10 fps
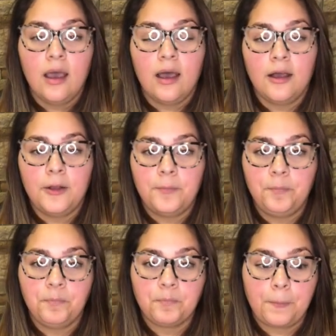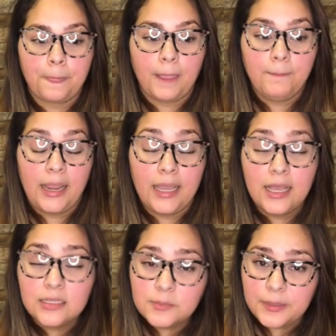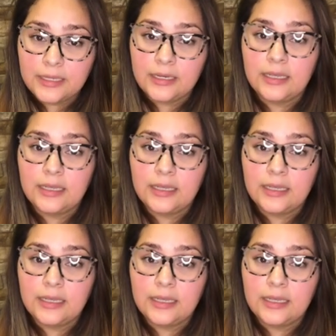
My husband